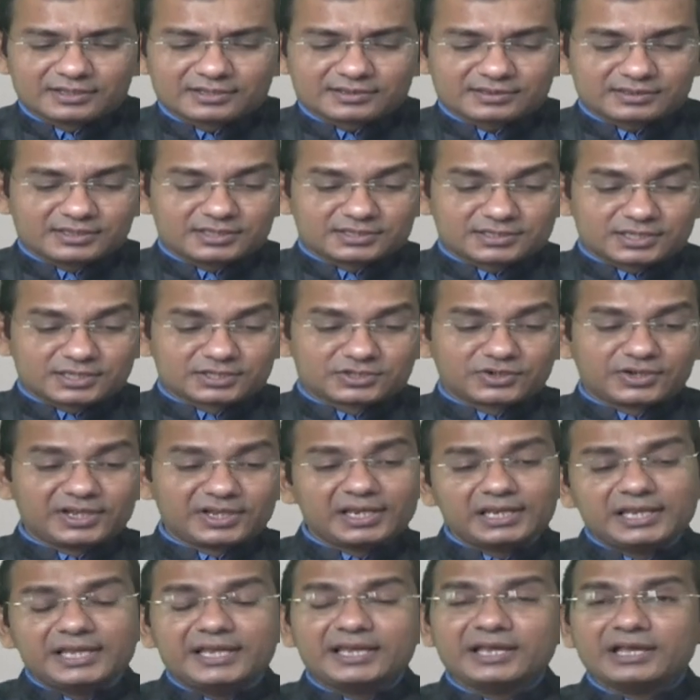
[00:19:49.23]
This is
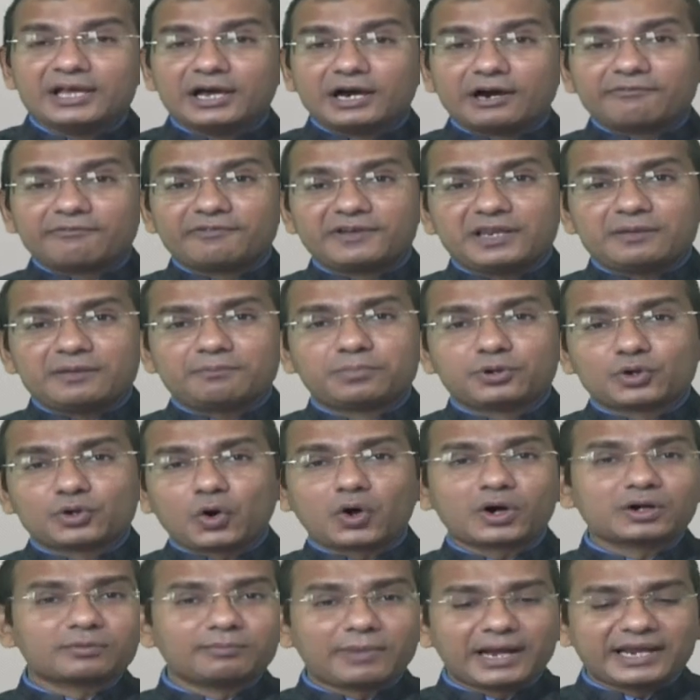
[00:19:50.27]
really a very
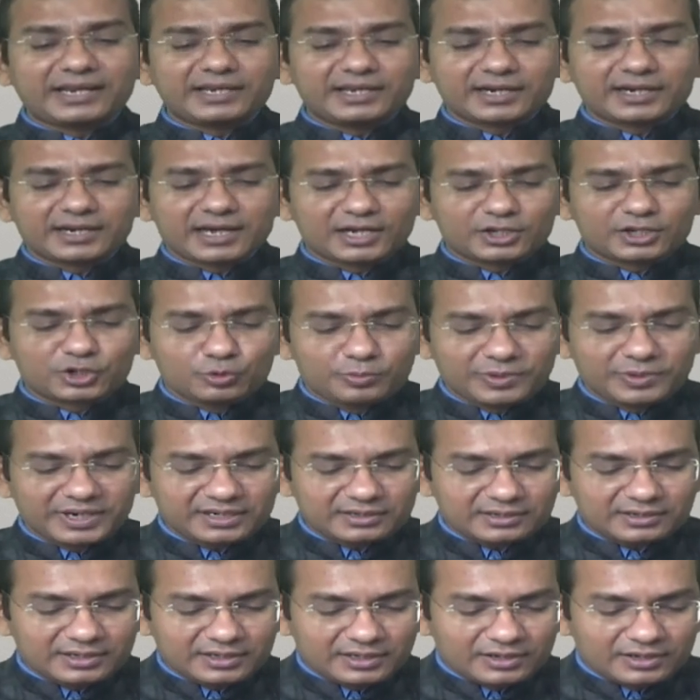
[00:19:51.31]
broad-minded argument.